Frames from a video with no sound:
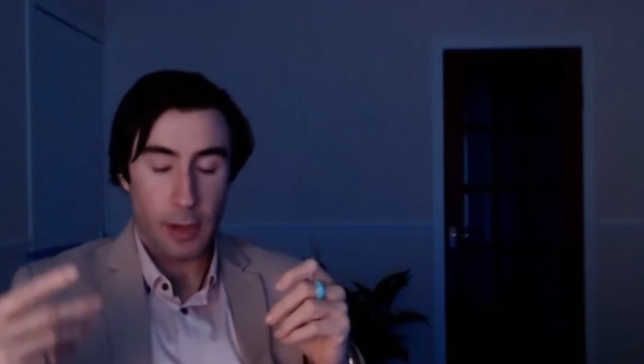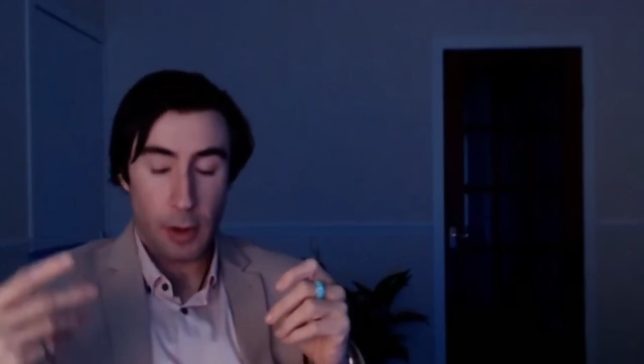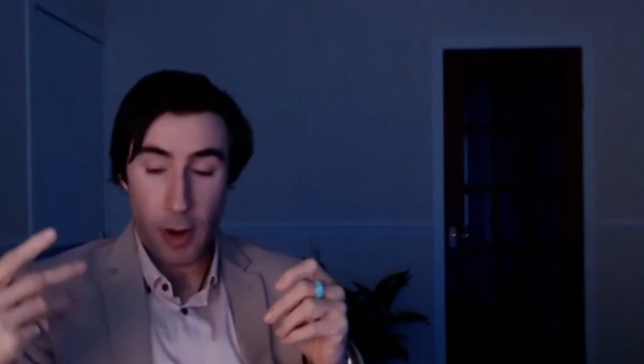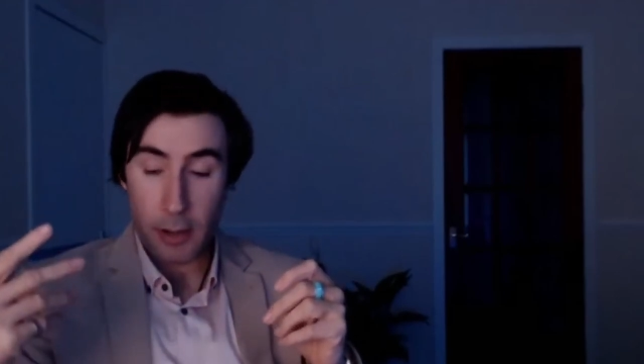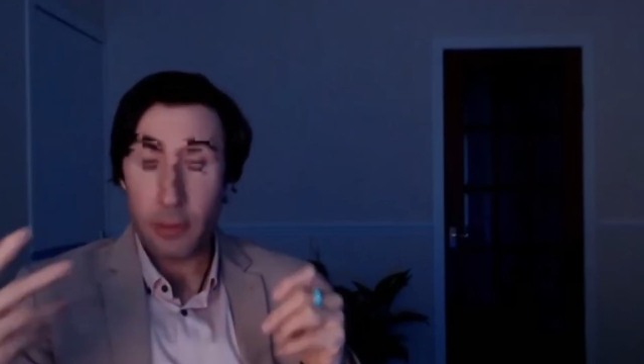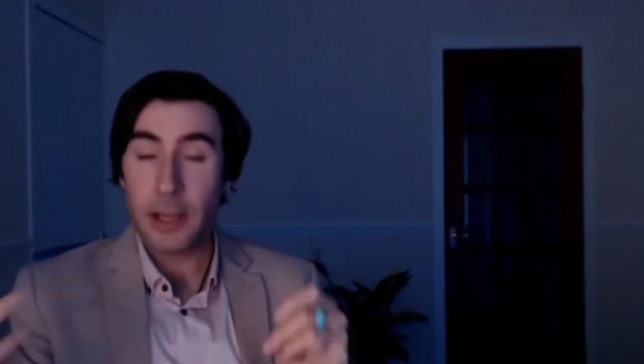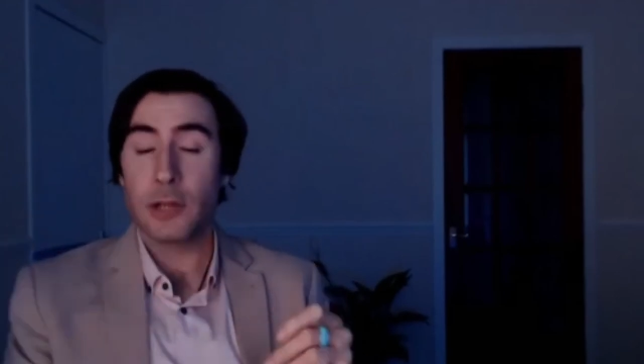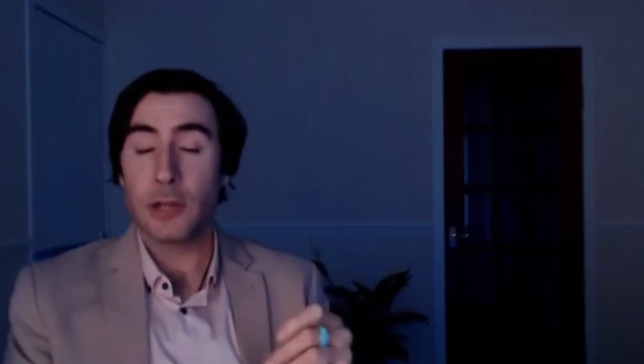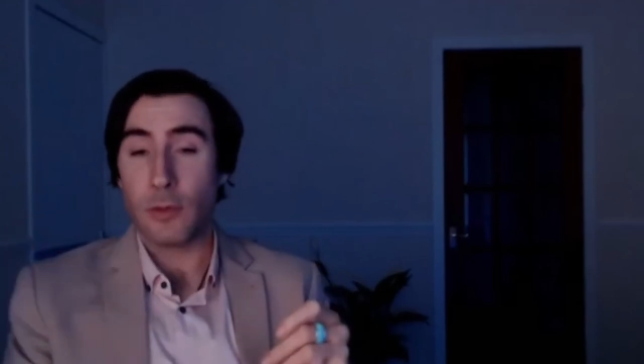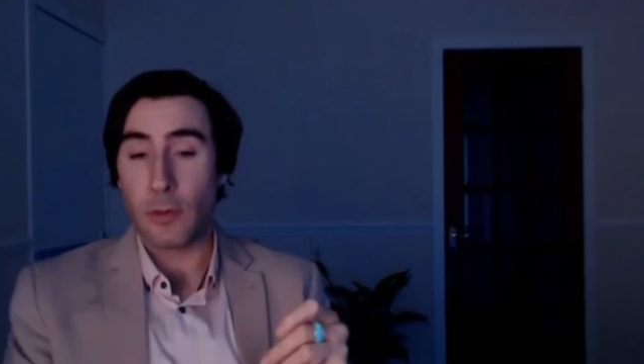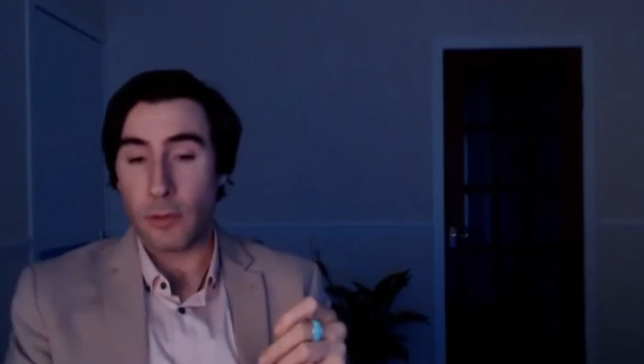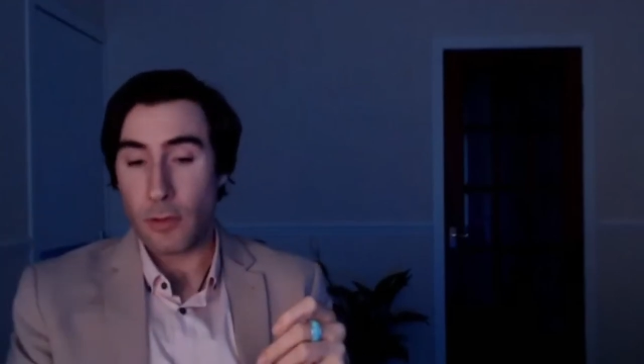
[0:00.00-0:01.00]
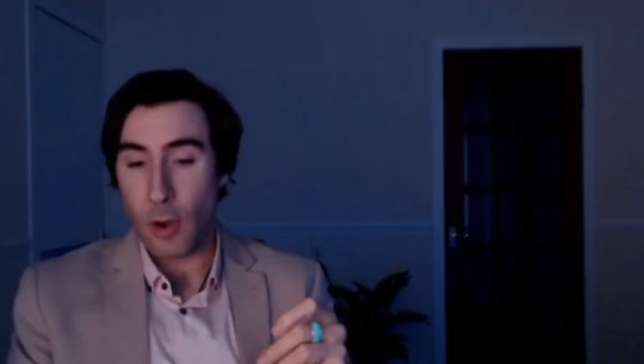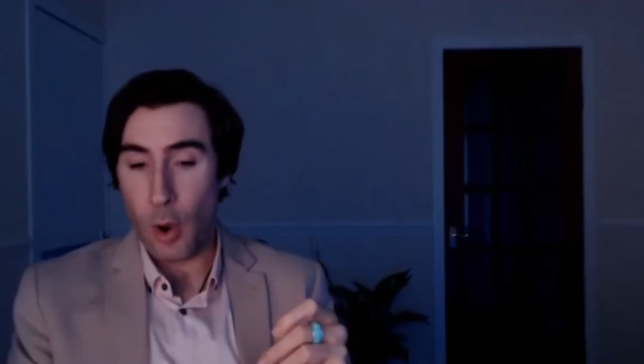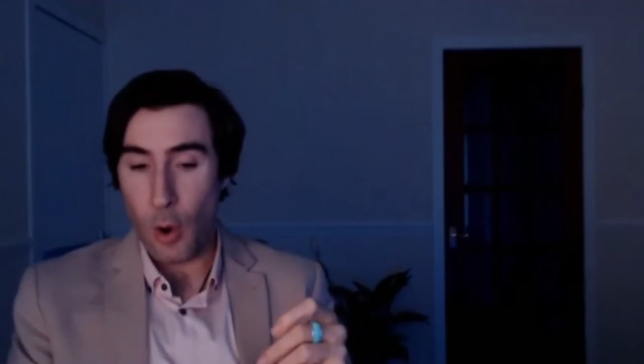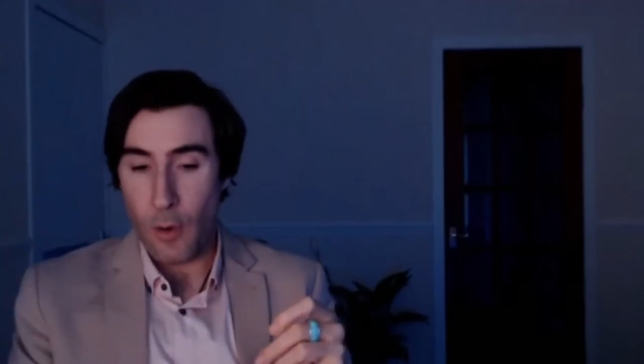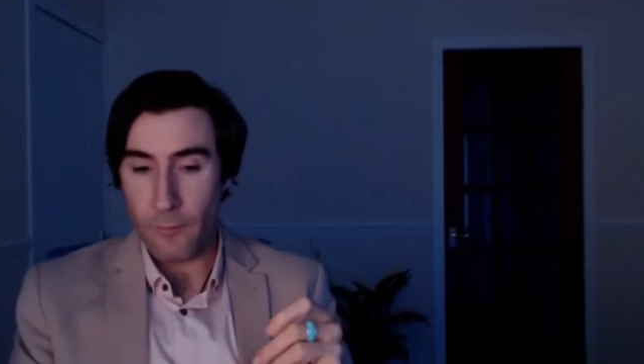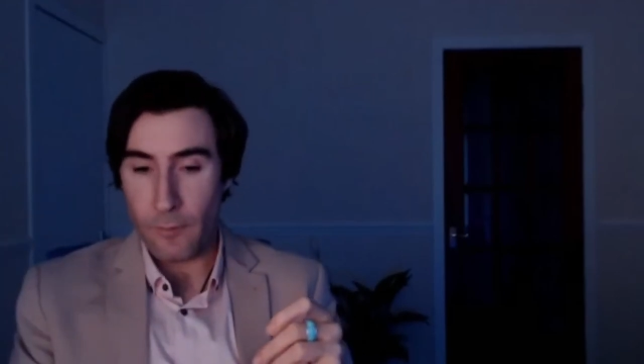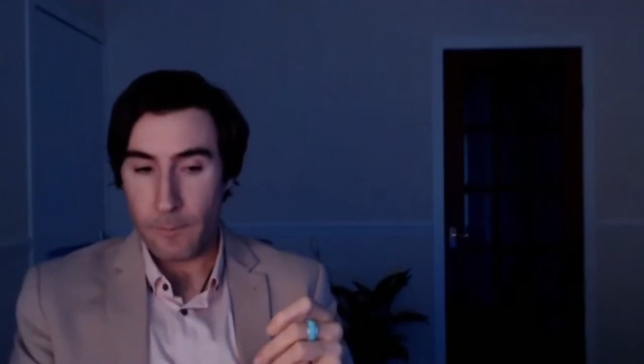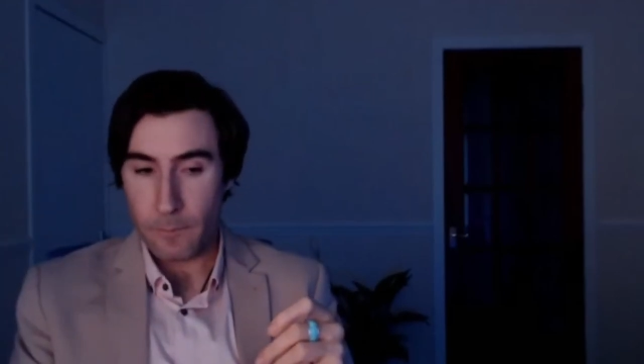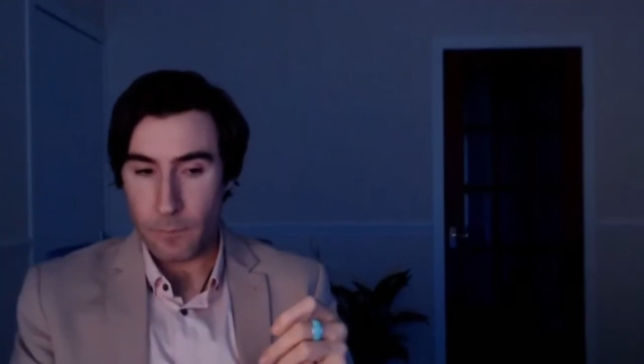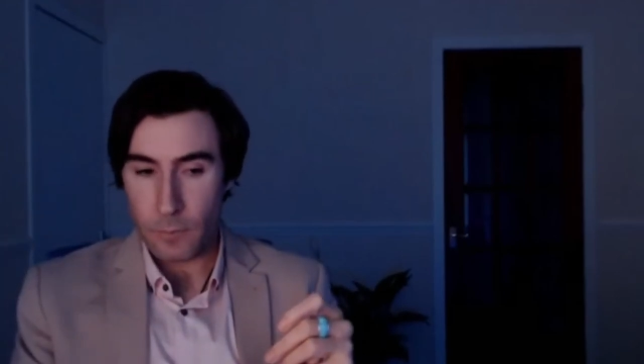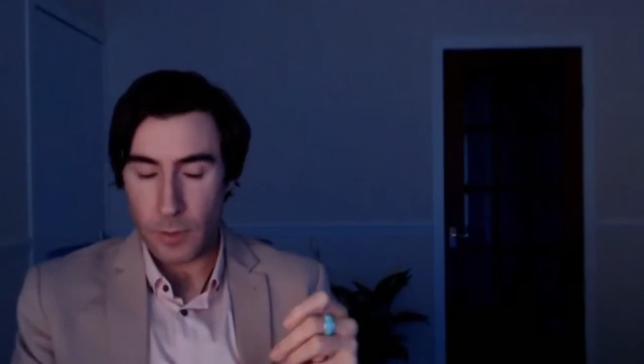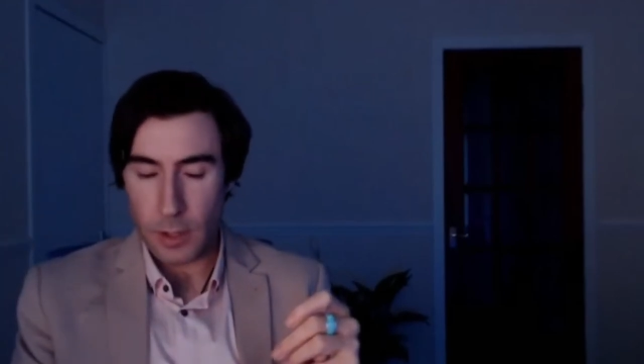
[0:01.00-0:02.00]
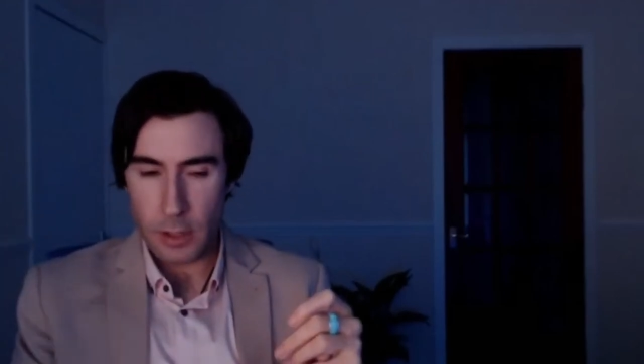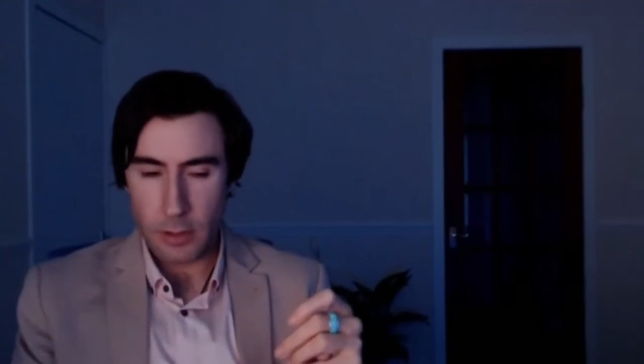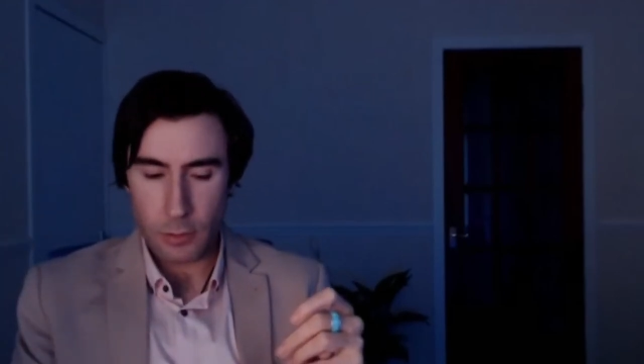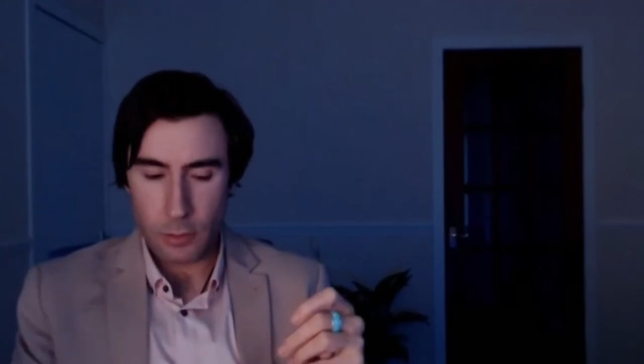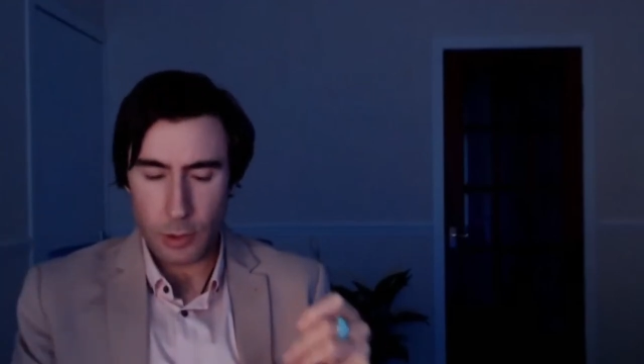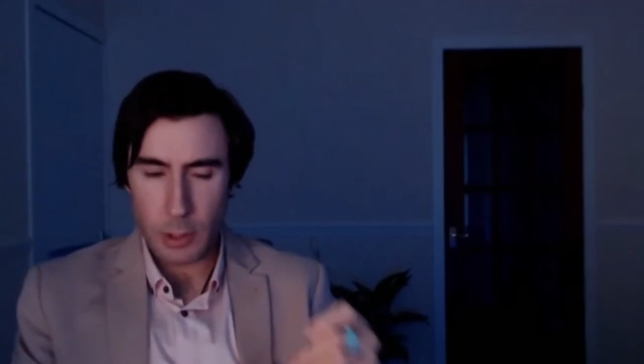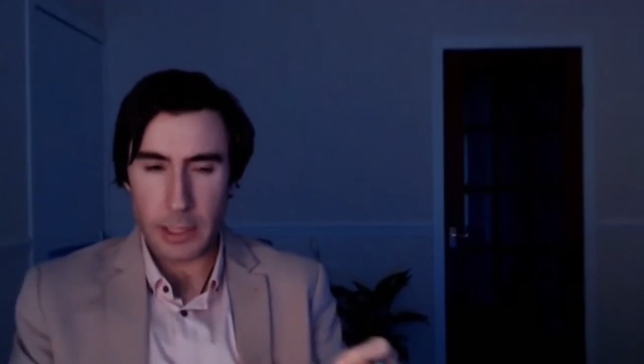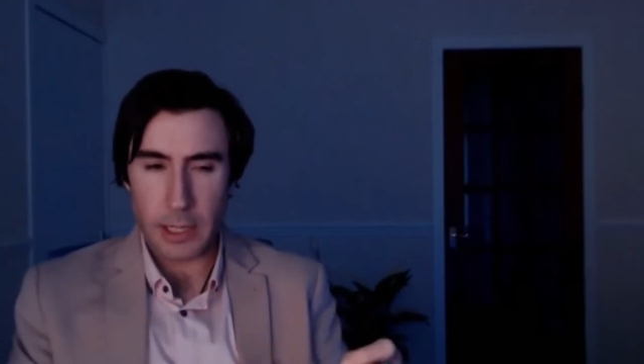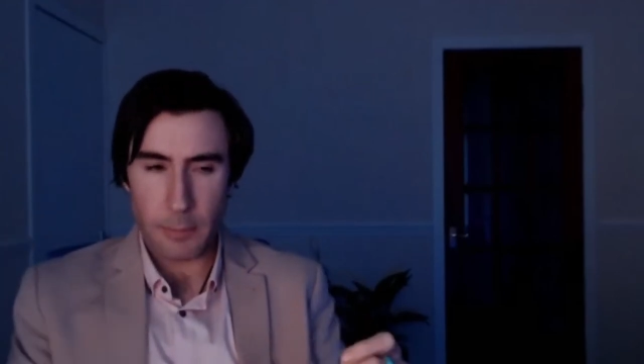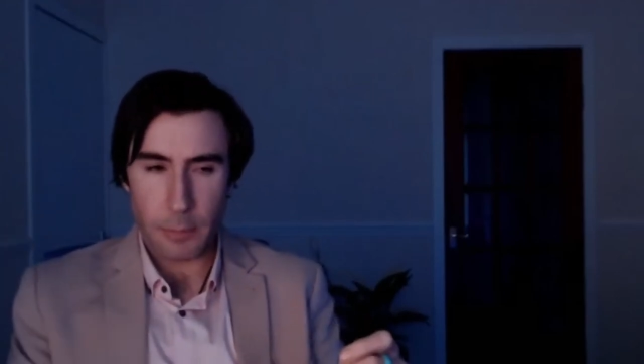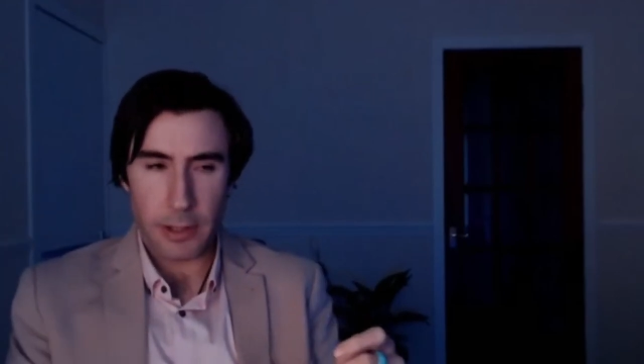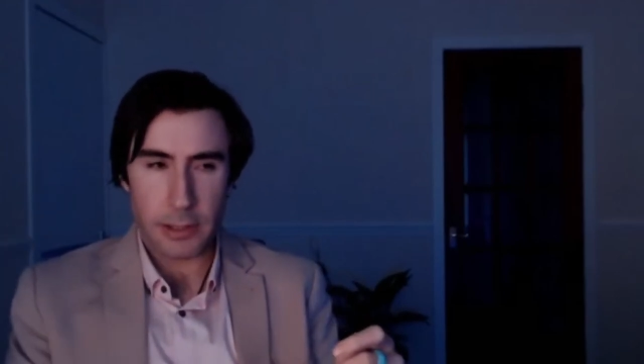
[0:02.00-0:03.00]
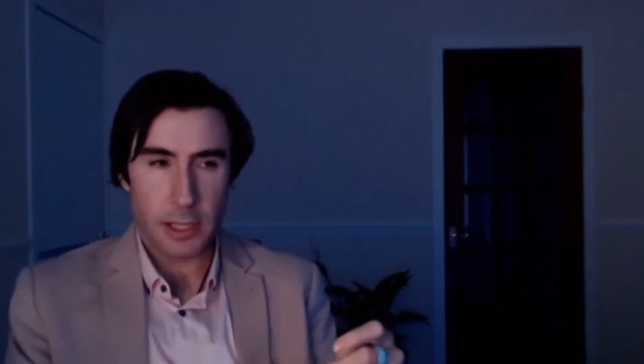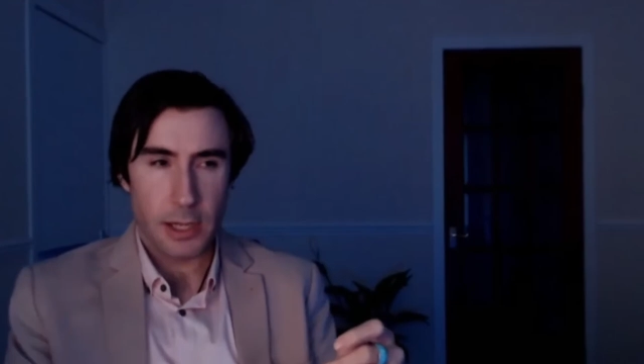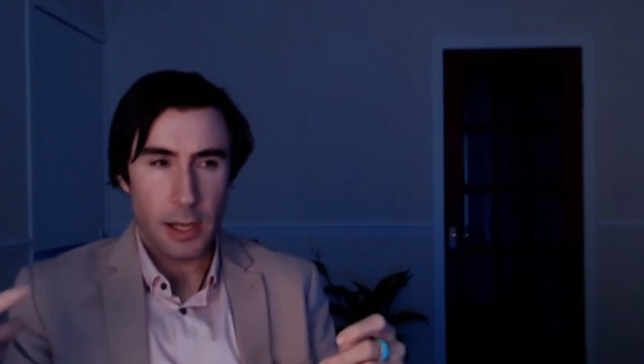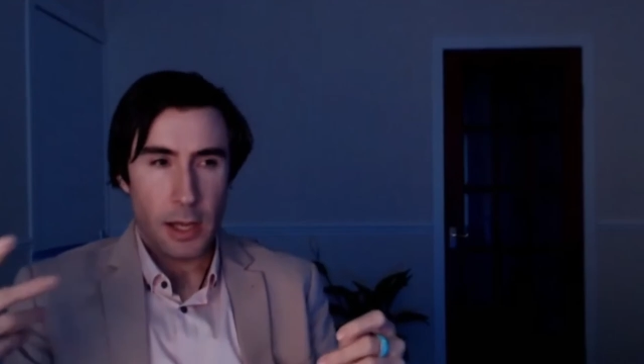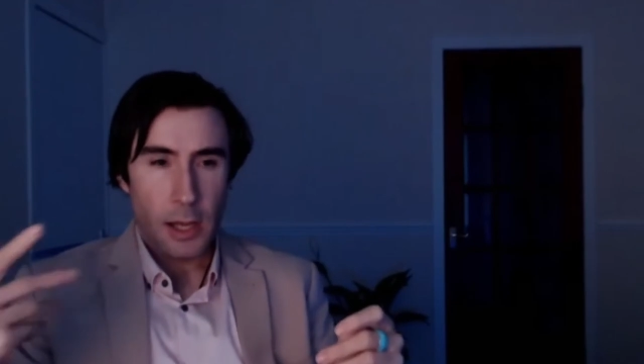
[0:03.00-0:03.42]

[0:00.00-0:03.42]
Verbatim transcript: there are stages of the Kundalini implant.